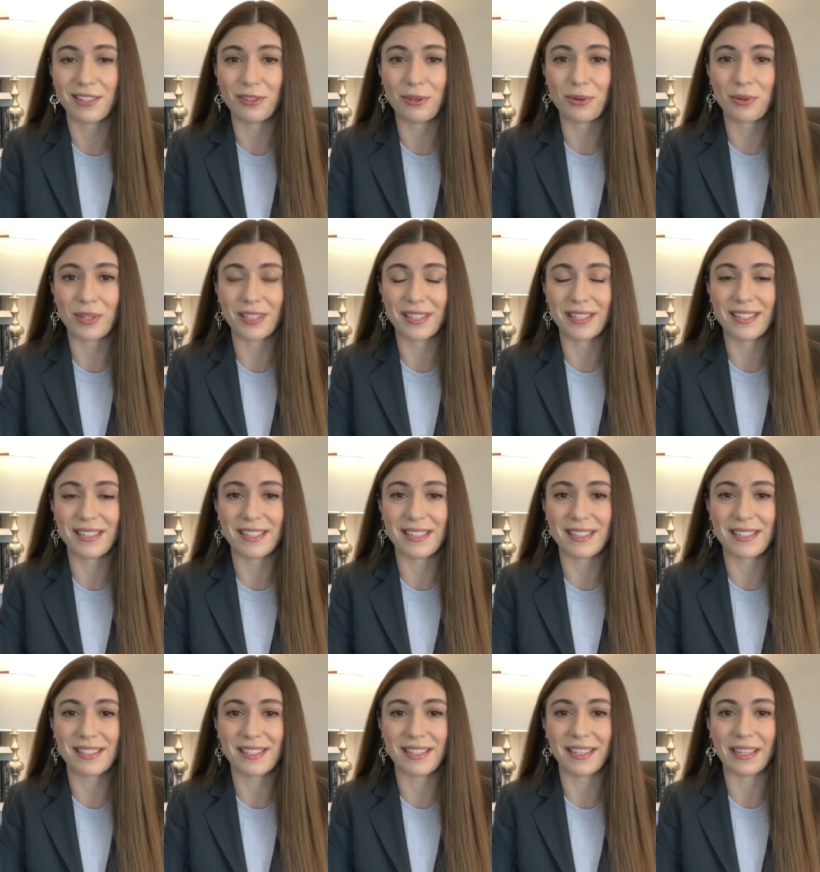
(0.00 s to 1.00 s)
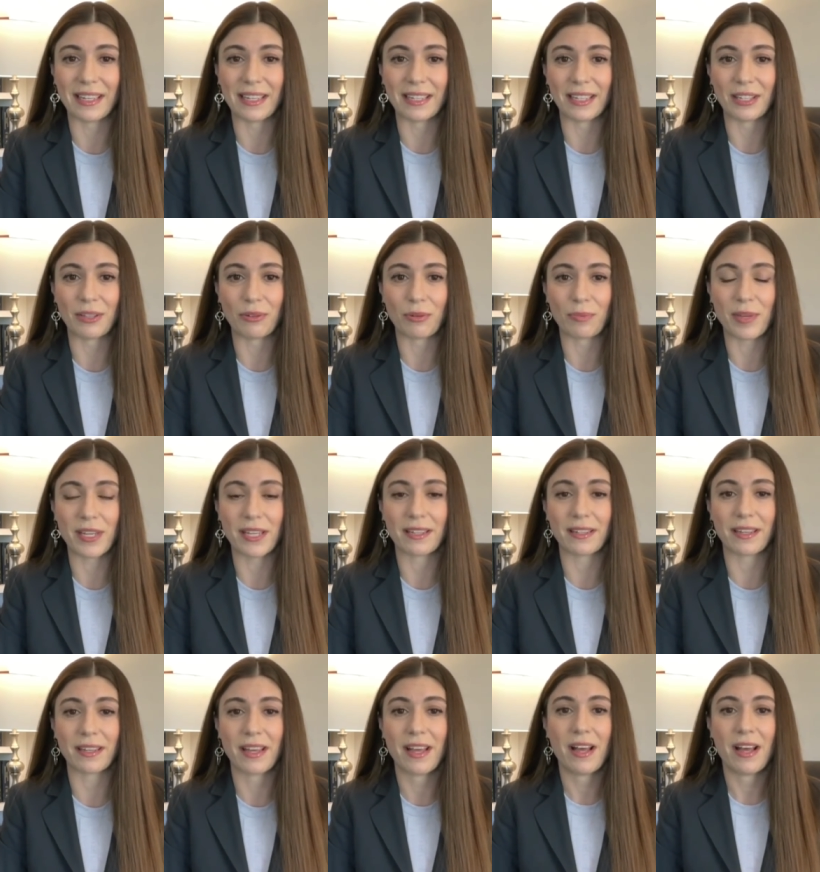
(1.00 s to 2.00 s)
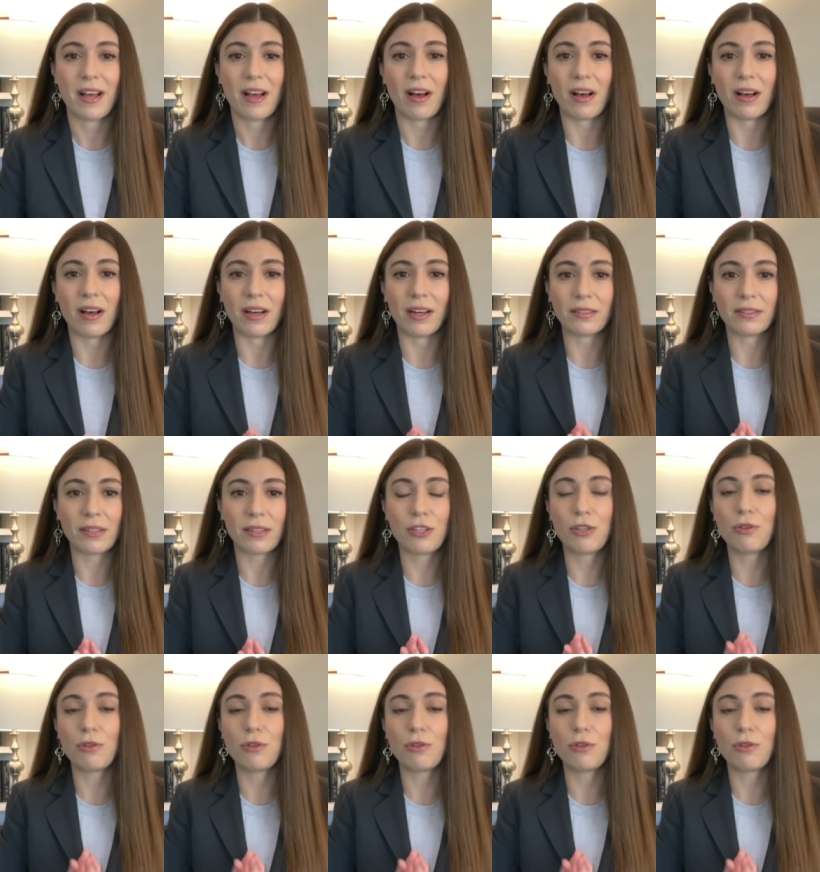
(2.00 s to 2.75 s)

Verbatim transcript: locally in D.C. and they were making a